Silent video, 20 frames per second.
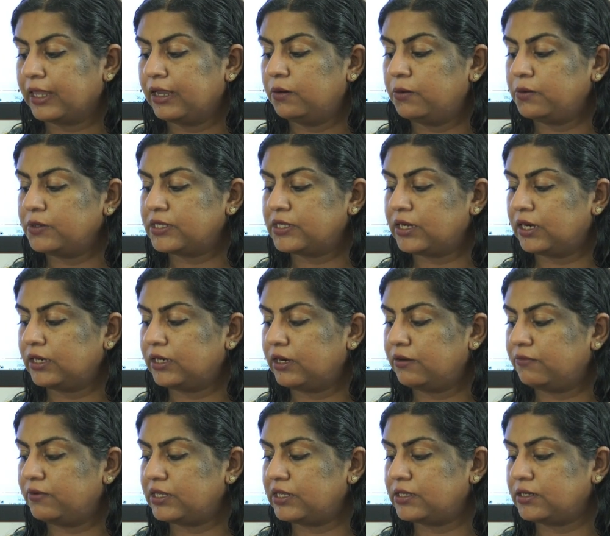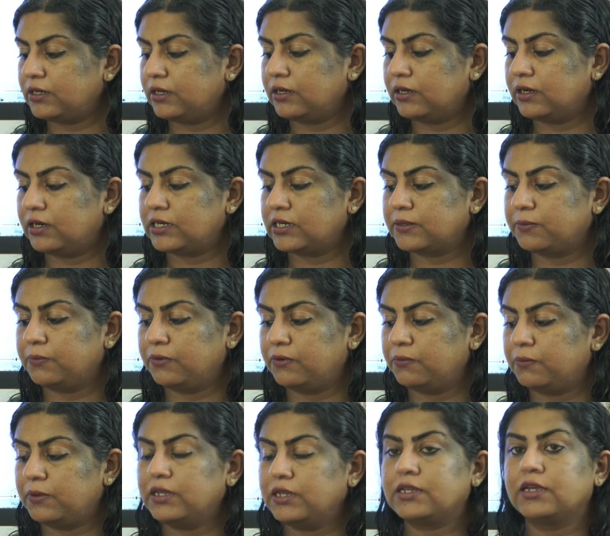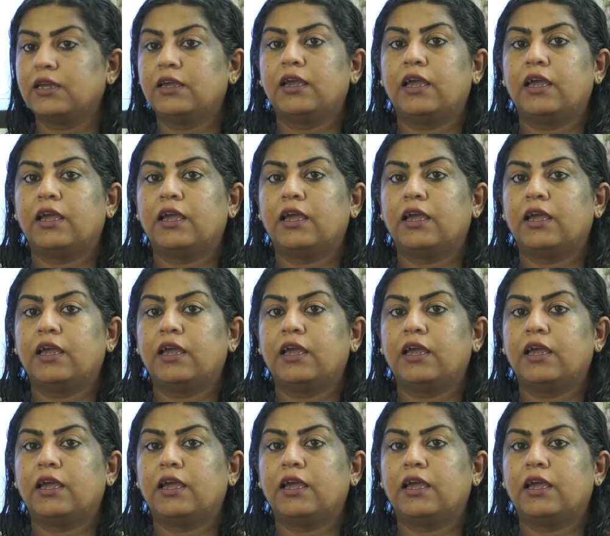Who started Western Ghats movement?